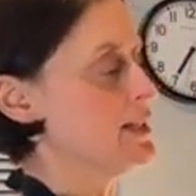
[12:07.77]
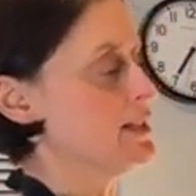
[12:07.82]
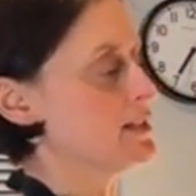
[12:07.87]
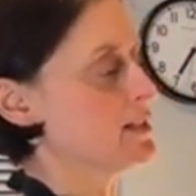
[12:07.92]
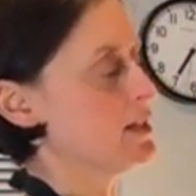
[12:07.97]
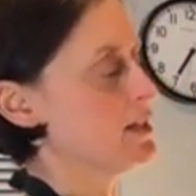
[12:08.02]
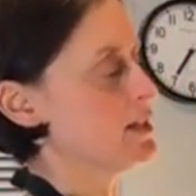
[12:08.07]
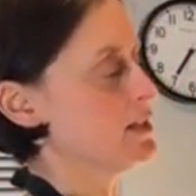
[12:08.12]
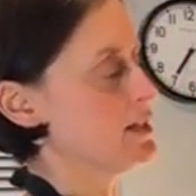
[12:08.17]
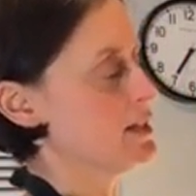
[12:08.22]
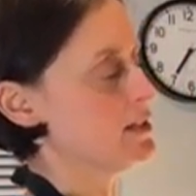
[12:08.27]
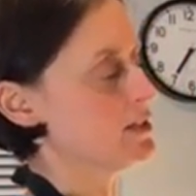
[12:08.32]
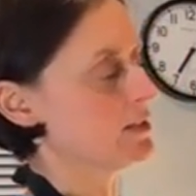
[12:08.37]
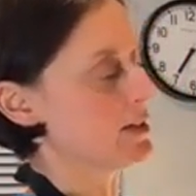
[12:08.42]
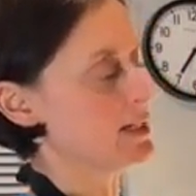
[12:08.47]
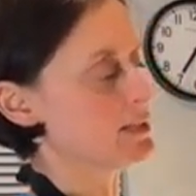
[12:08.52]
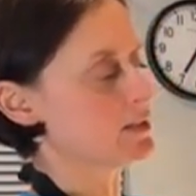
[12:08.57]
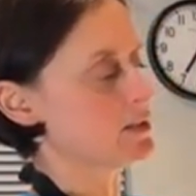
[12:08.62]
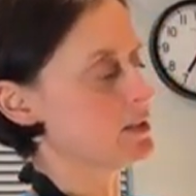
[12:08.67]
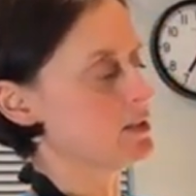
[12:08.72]
These
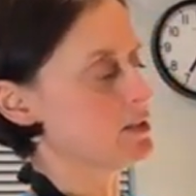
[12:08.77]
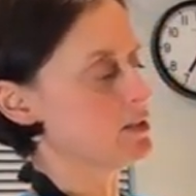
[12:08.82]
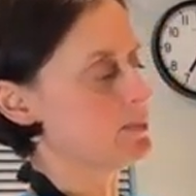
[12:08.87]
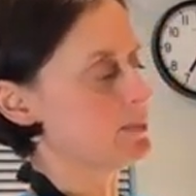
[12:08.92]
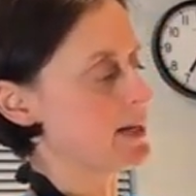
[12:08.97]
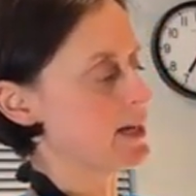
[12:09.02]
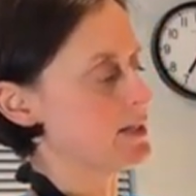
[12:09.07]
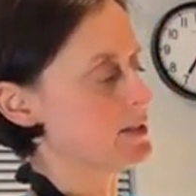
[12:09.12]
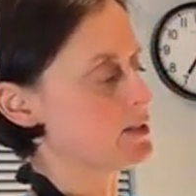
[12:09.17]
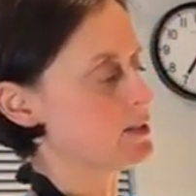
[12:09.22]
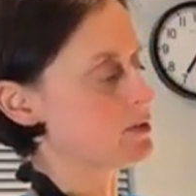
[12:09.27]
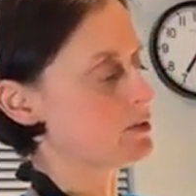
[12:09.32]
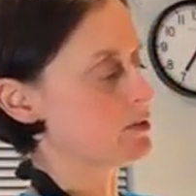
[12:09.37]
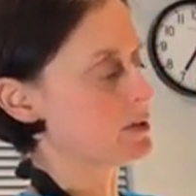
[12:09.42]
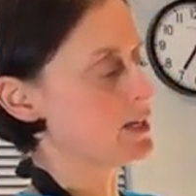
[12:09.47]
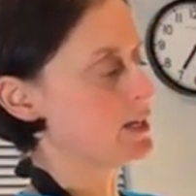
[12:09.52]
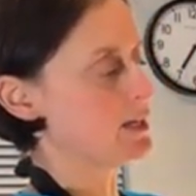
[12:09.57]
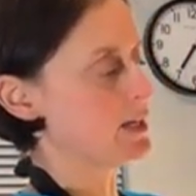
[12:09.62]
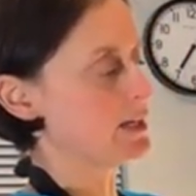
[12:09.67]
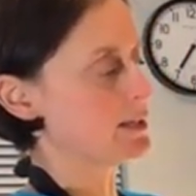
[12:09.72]
are Asda's best,
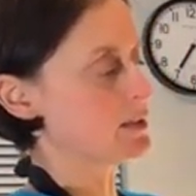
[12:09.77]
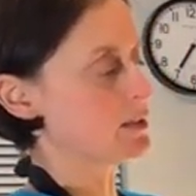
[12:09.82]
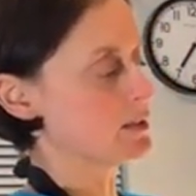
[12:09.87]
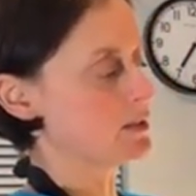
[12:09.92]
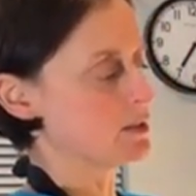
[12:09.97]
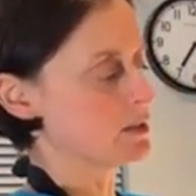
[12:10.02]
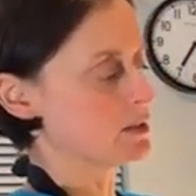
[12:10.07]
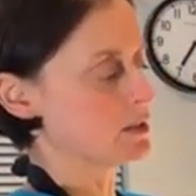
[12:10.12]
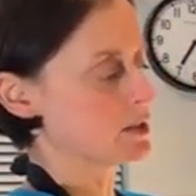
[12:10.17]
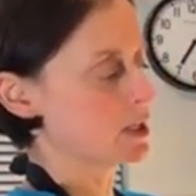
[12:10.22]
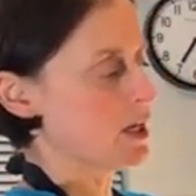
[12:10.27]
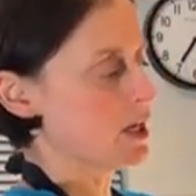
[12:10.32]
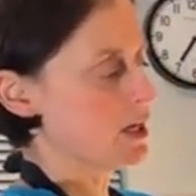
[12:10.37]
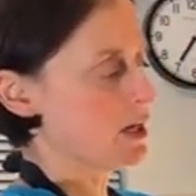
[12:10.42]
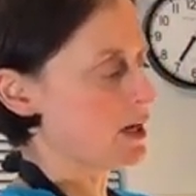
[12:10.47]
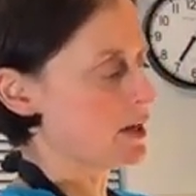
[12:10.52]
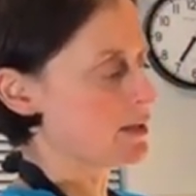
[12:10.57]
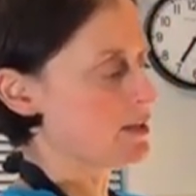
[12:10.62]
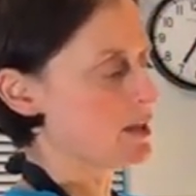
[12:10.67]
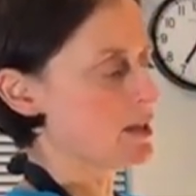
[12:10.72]
green lentils.
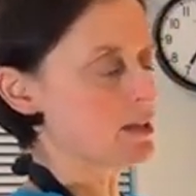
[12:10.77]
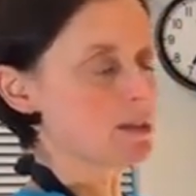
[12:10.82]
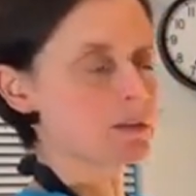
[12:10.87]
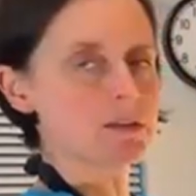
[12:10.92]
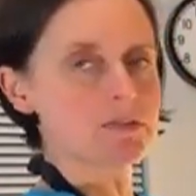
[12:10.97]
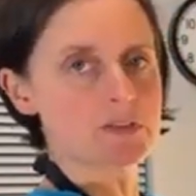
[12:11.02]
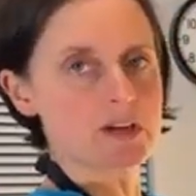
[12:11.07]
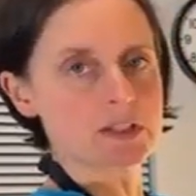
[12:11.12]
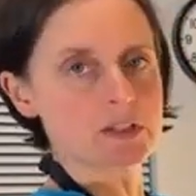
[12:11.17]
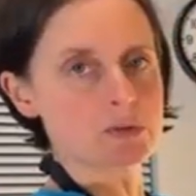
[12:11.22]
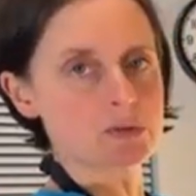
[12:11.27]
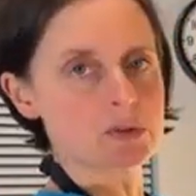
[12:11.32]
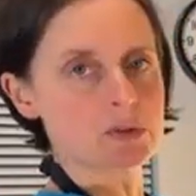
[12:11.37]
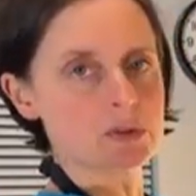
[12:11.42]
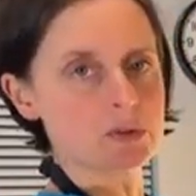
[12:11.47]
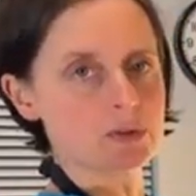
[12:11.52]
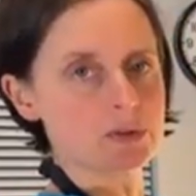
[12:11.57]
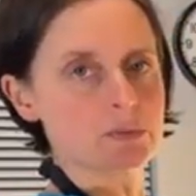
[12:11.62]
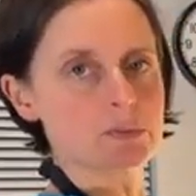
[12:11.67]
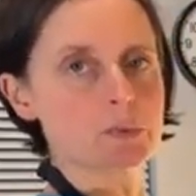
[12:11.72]
I think the French will
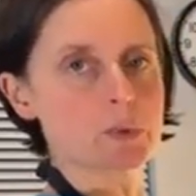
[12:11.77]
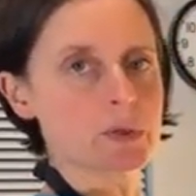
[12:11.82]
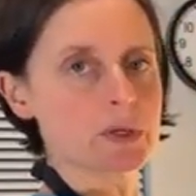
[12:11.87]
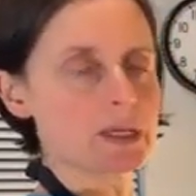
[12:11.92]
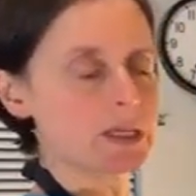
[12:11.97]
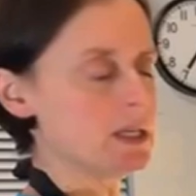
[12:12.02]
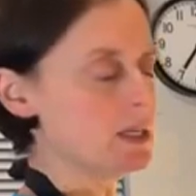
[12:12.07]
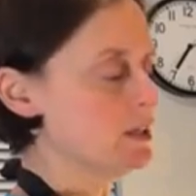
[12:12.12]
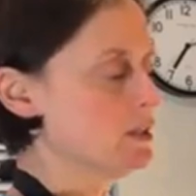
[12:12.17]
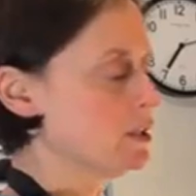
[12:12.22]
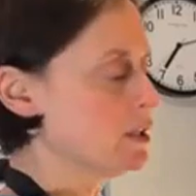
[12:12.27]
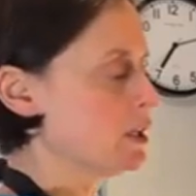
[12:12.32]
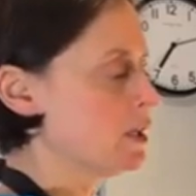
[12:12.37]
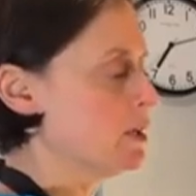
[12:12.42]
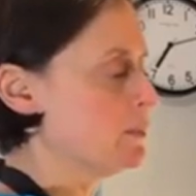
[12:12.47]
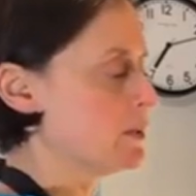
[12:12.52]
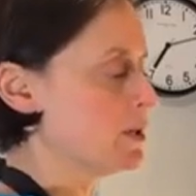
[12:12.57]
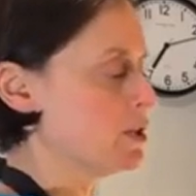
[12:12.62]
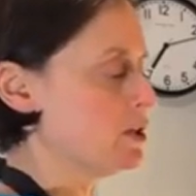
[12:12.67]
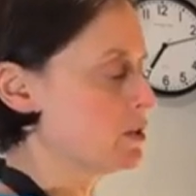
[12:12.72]
call them queen,
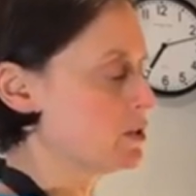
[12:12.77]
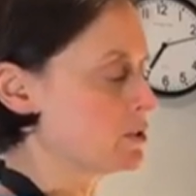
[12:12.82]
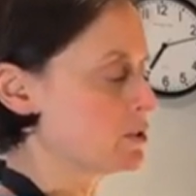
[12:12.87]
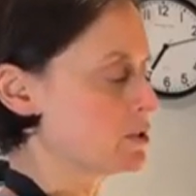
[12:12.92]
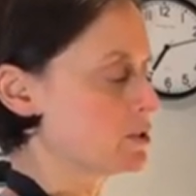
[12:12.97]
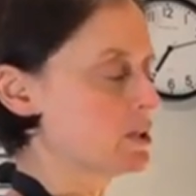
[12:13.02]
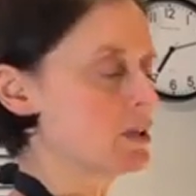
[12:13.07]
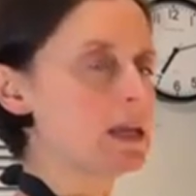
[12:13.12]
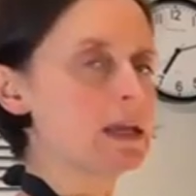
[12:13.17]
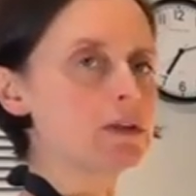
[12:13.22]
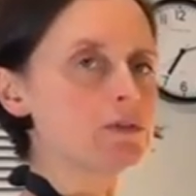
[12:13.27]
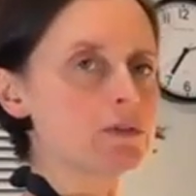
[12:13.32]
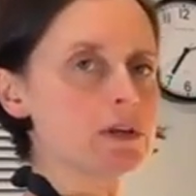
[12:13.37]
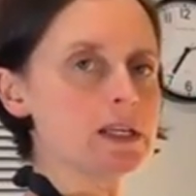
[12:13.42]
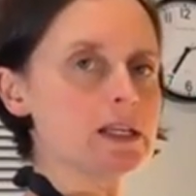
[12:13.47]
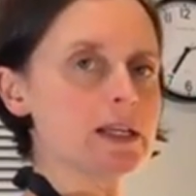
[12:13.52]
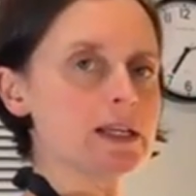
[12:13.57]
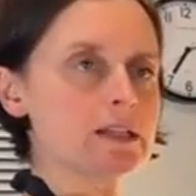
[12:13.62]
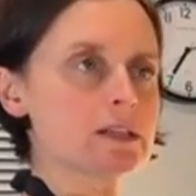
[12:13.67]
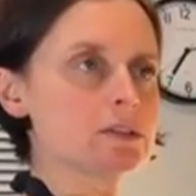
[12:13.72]
but you can also get
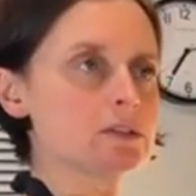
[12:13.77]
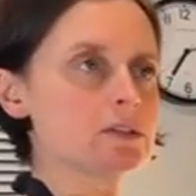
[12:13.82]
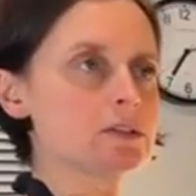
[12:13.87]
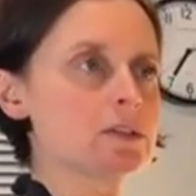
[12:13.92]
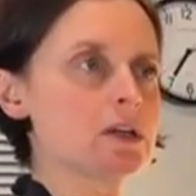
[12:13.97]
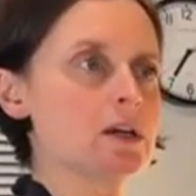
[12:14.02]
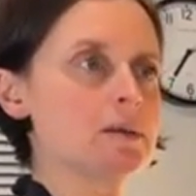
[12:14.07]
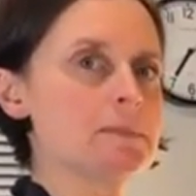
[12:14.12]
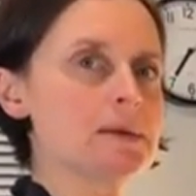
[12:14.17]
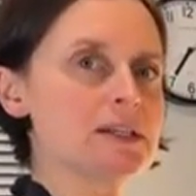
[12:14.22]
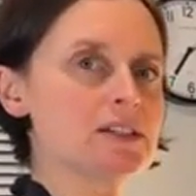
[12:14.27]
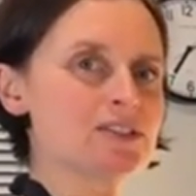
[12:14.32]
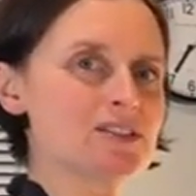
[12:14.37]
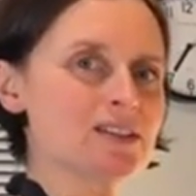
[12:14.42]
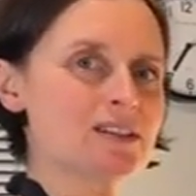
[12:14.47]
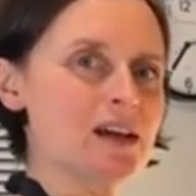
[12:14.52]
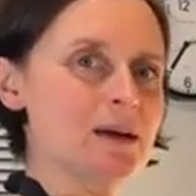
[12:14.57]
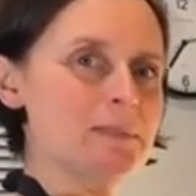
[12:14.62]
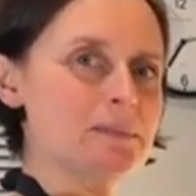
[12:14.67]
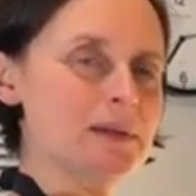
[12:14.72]
green lentils that are
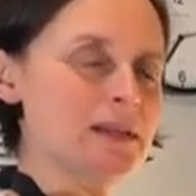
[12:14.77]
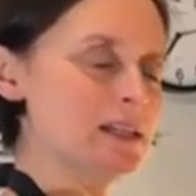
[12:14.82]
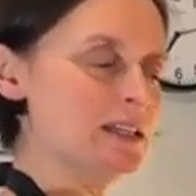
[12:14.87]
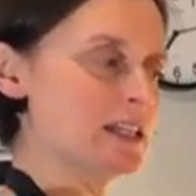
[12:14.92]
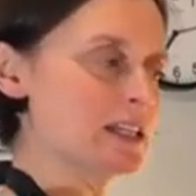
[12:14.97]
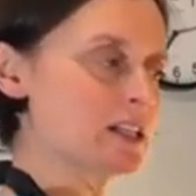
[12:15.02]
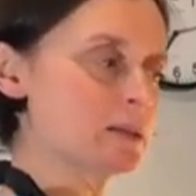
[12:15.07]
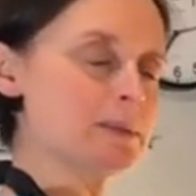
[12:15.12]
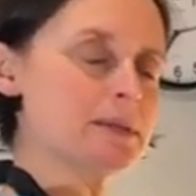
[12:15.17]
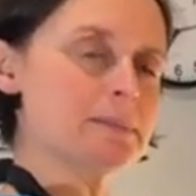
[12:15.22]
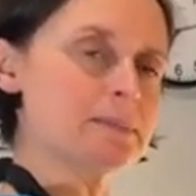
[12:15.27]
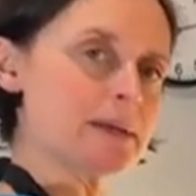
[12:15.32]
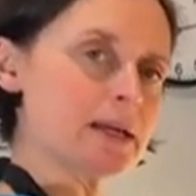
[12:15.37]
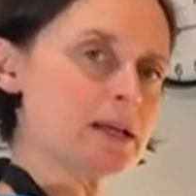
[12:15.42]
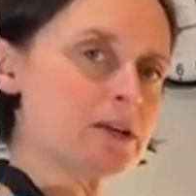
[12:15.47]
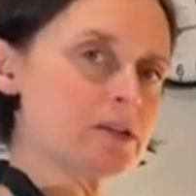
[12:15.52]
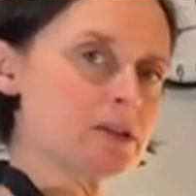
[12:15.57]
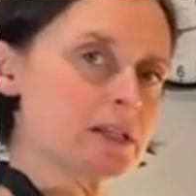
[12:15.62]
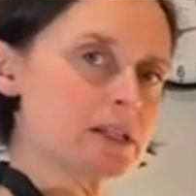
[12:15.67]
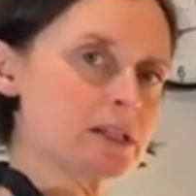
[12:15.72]
a little bit
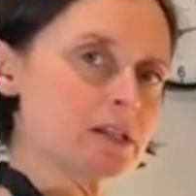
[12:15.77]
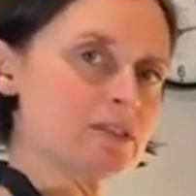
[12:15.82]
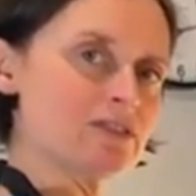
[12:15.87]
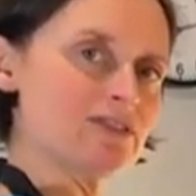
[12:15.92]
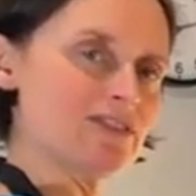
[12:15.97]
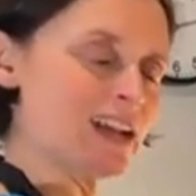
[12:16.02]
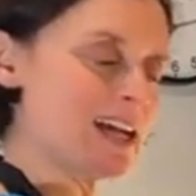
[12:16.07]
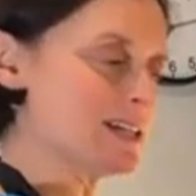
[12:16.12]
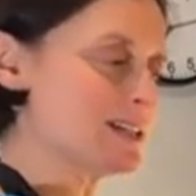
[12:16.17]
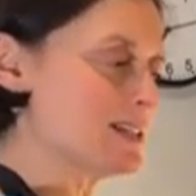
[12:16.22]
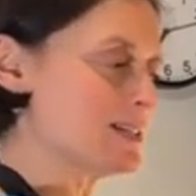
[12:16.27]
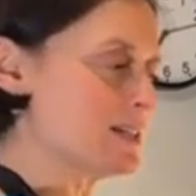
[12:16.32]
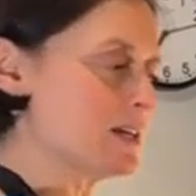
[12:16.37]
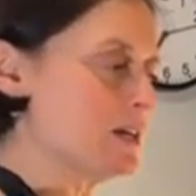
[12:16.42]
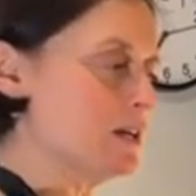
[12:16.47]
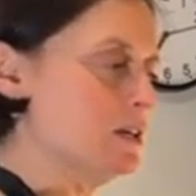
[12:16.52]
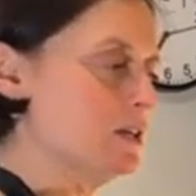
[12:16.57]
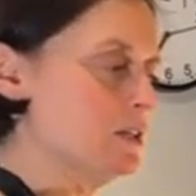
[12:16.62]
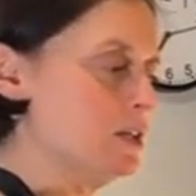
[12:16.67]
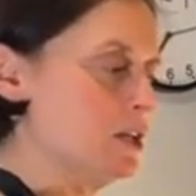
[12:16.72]
bigger, a little
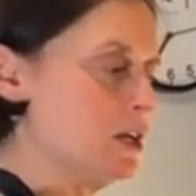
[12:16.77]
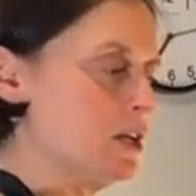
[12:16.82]
flatter.